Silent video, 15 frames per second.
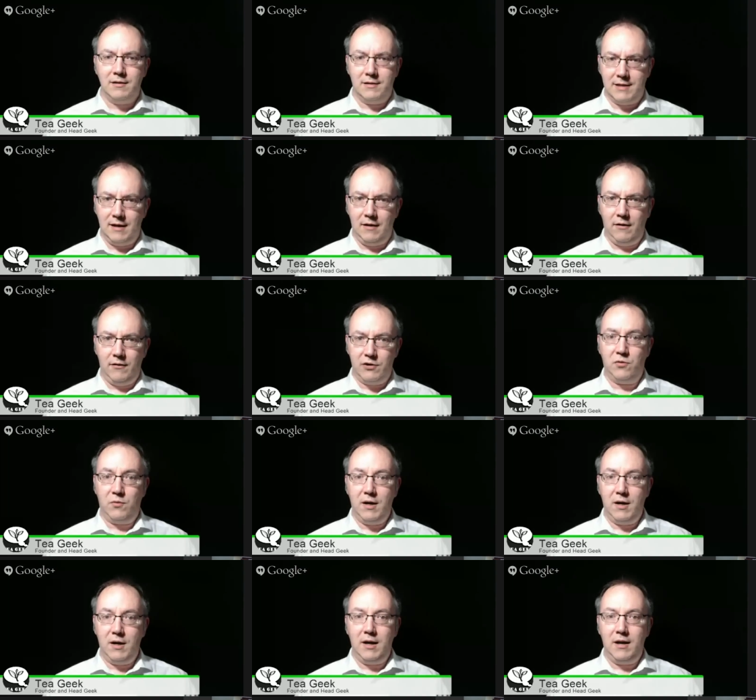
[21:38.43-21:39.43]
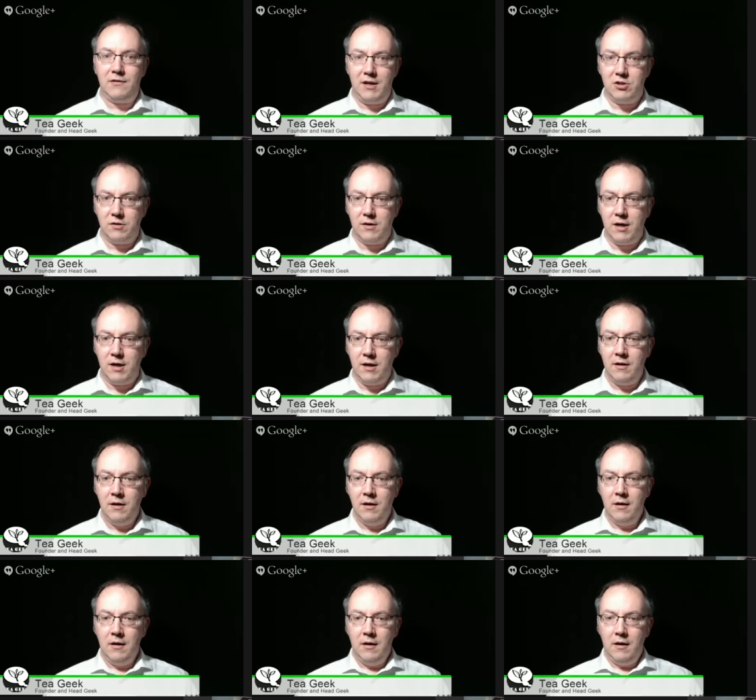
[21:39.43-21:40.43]
until the 20th century,
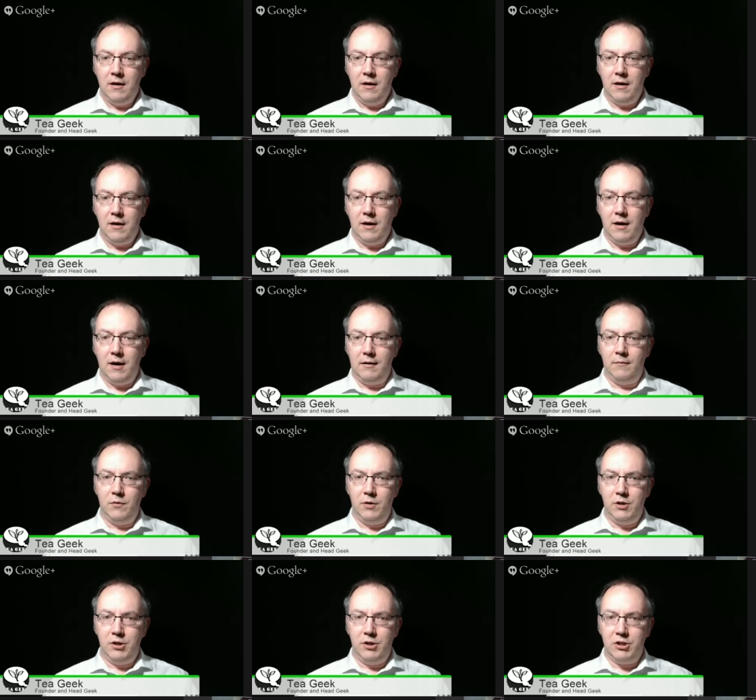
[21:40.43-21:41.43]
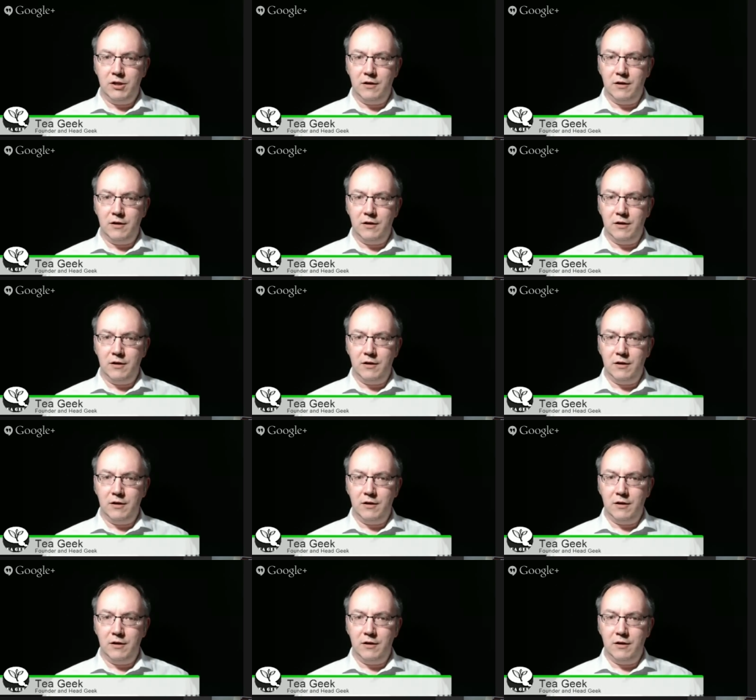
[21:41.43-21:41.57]
which